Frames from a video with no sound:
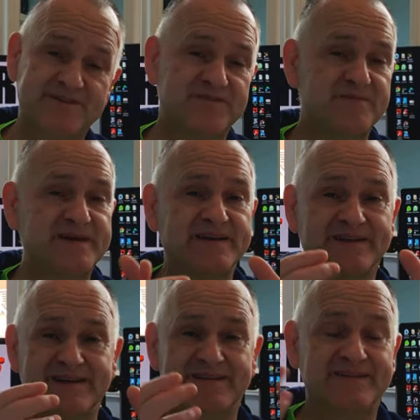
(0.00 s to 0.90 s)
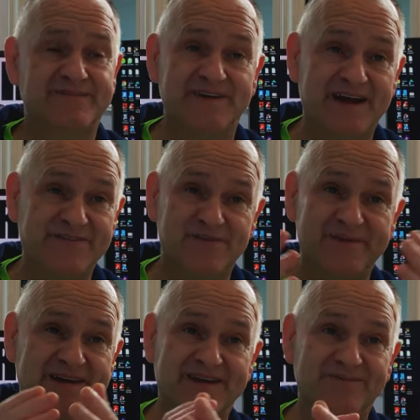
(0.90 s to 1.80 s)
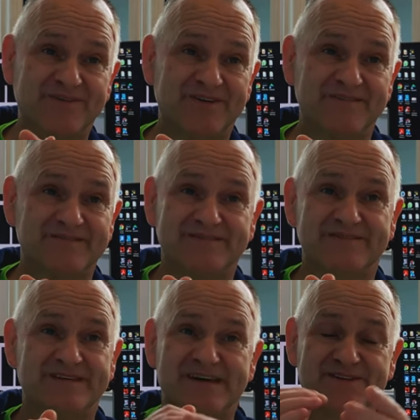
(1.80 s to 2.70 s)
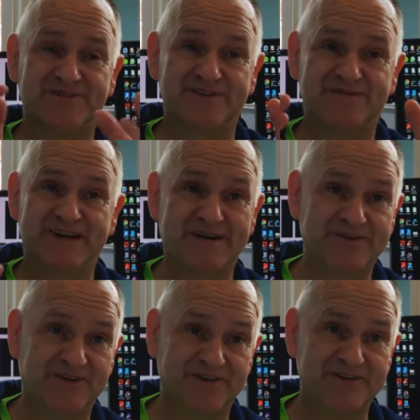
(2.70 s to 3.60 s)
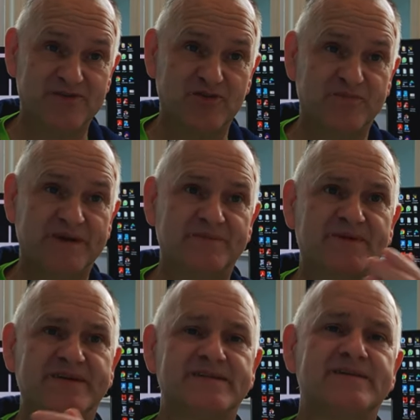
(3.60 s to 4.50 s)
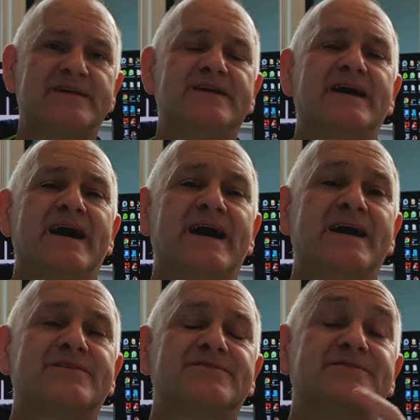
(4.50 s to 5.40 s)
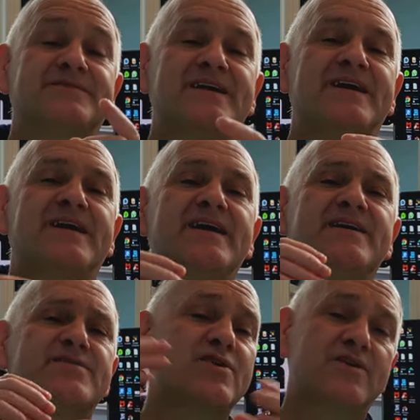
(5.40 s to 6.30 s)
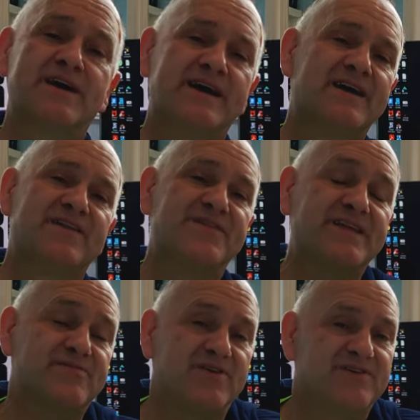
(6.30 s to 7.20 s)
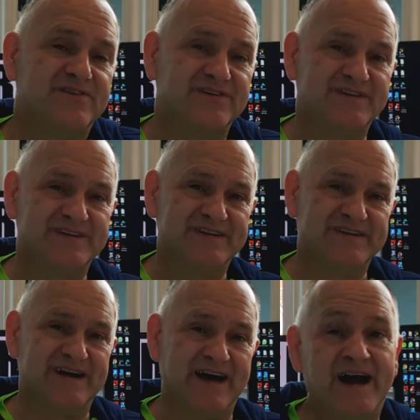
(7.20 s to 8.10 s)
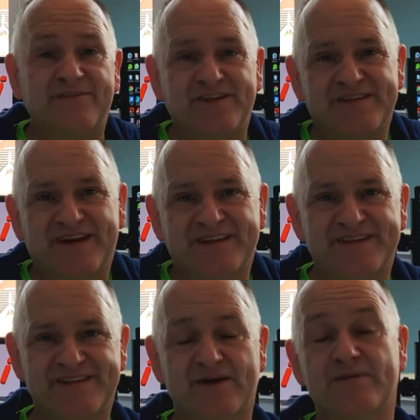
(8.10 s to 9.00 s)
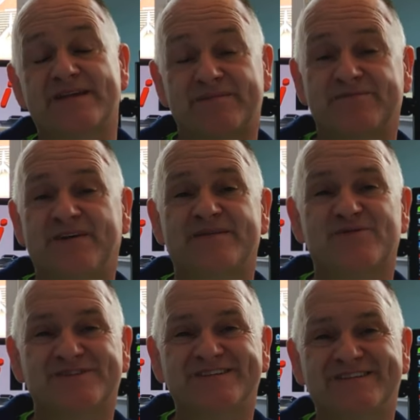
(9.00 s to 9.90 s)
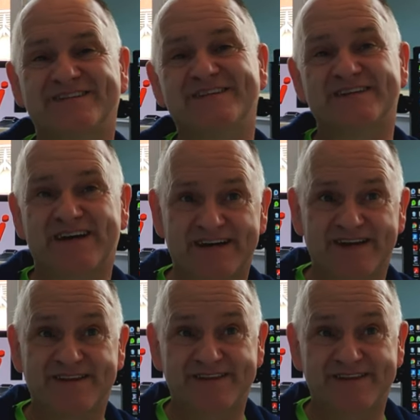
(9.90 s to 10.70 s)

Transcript: is enough for me. Latency is fine for me. I'm not as good a flyer with a lot of these other people is, uh, should to say. So that's what I've decided to stick with. I'm very much into DJI and I'll